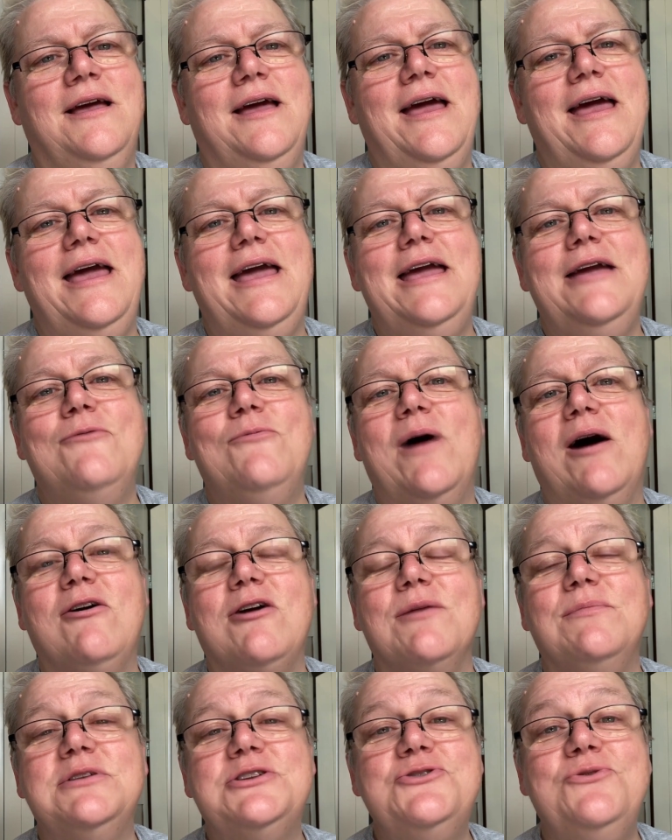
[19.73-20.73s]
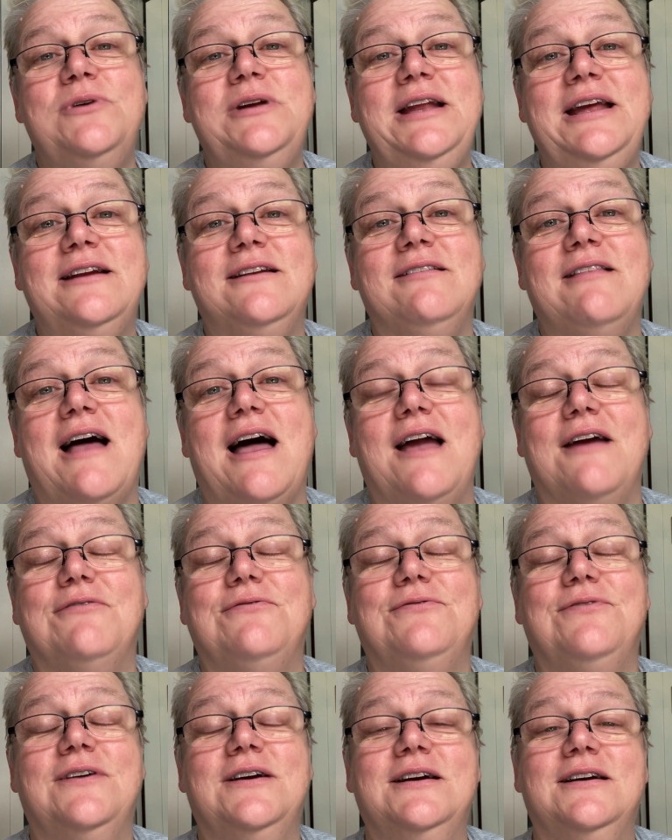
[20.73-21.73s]
Hey, welcome to Anita
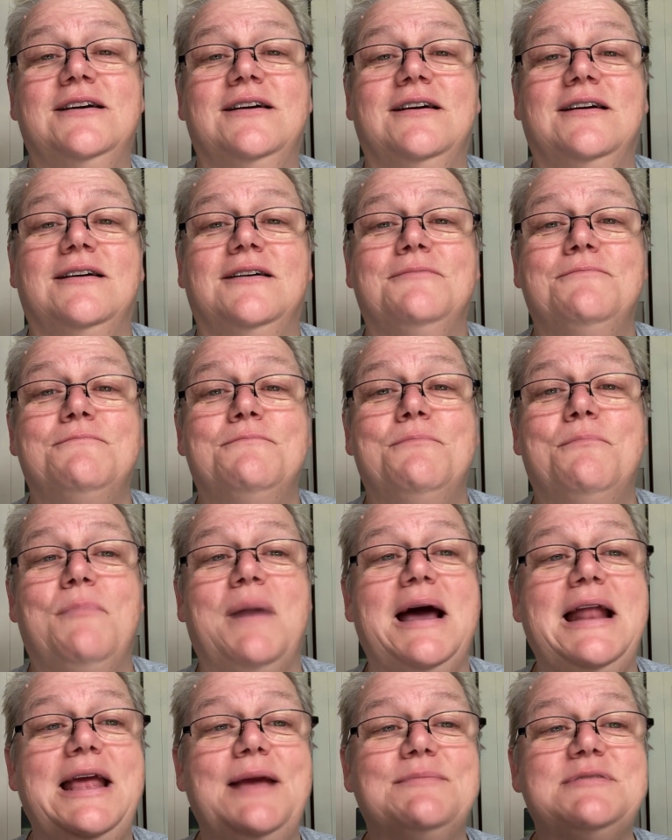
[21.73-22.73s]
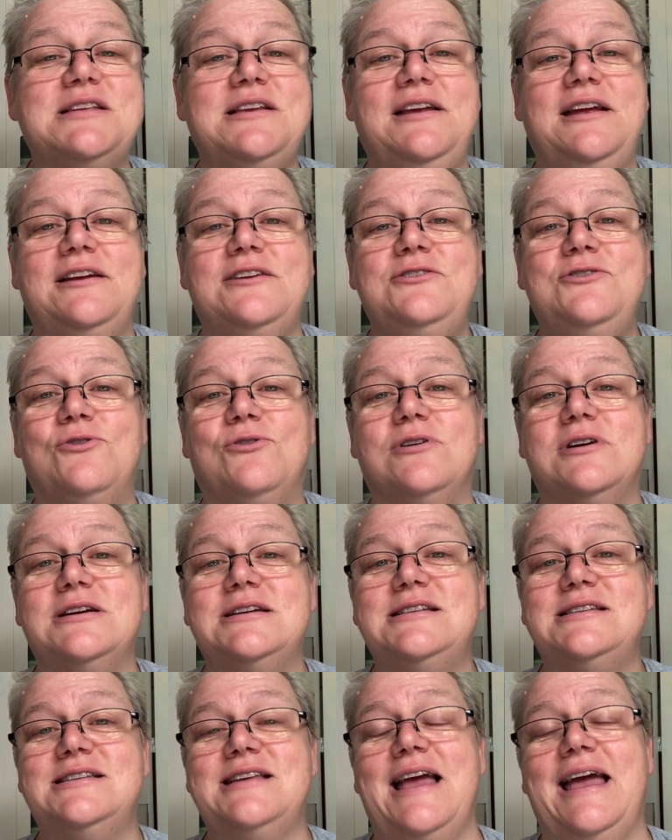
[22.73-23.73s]
Life. My name is Anita
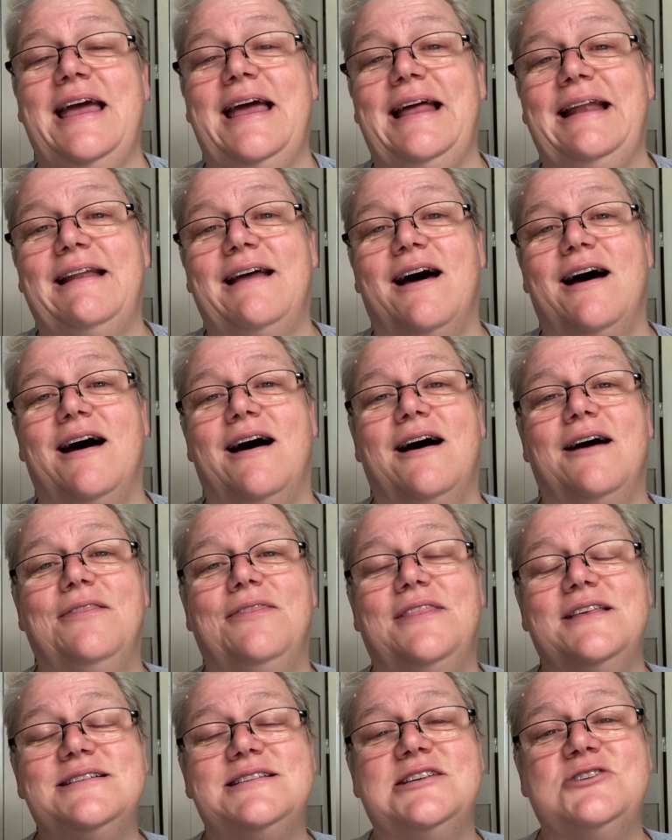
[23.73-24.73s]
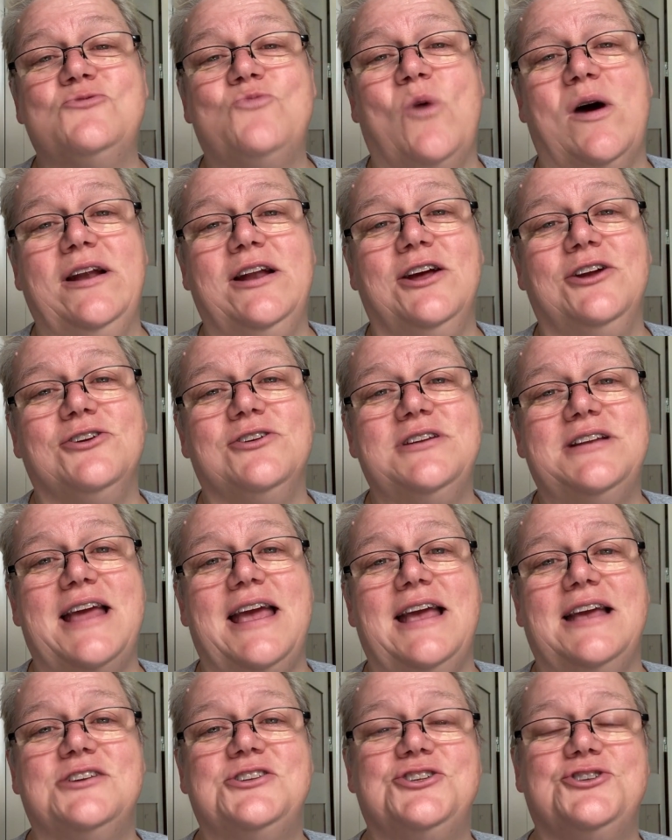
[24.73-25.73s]
Norris, and this is 100
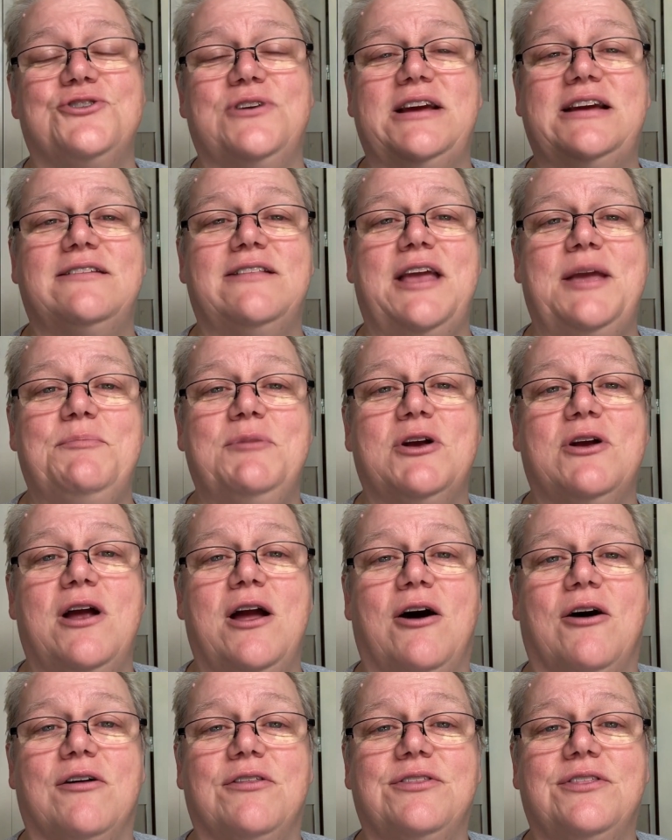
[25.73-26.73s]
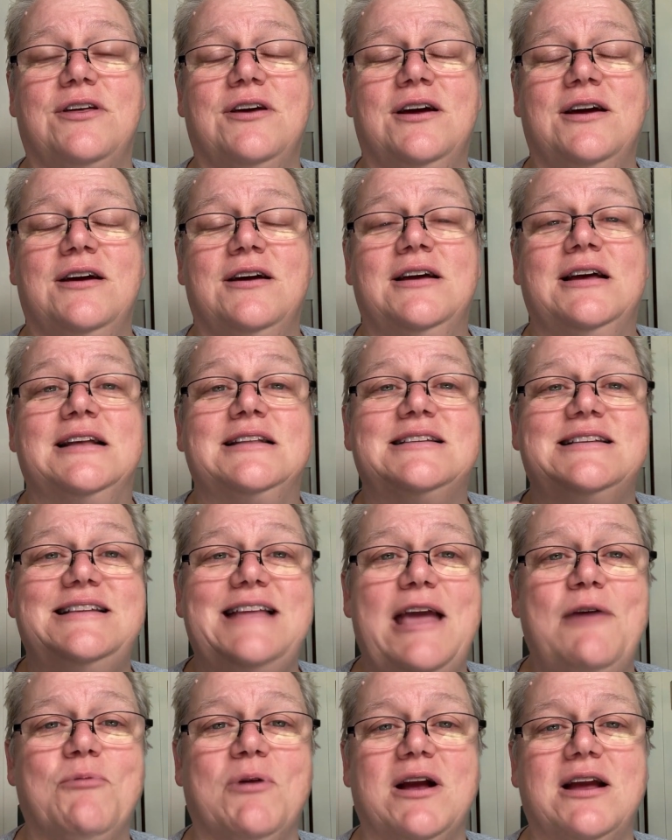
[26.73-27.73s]
Days to Reclaim Your Health.
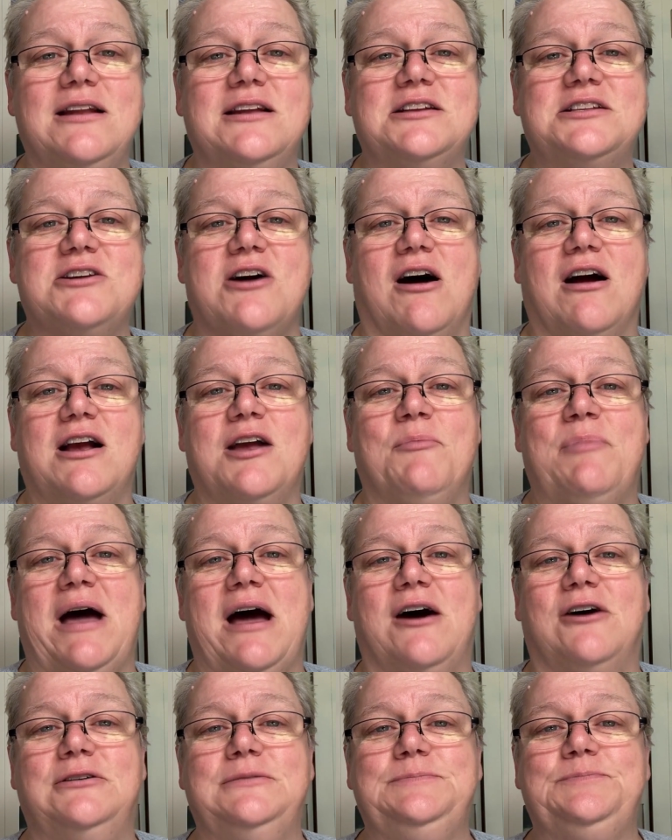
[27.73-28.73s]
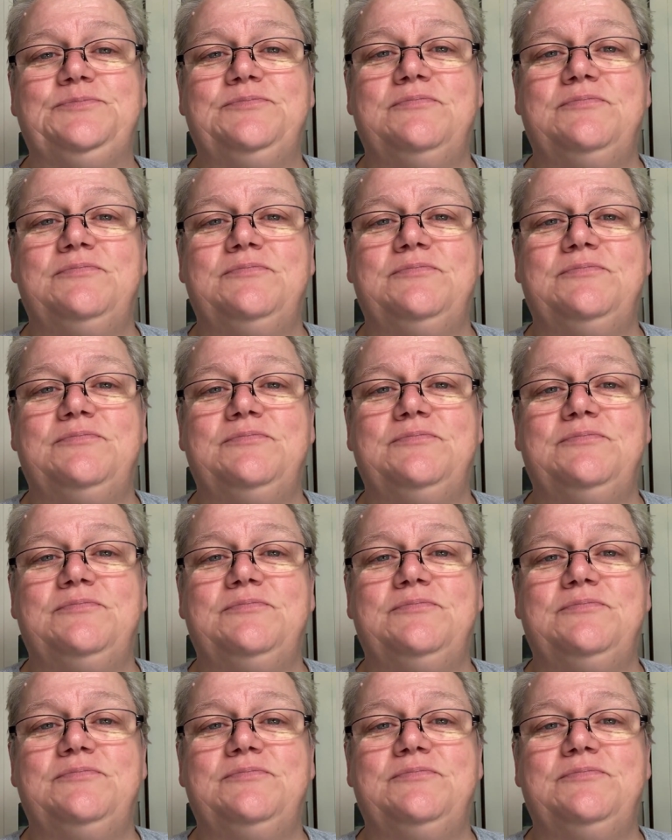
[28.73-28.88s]
Today, we're going to talk about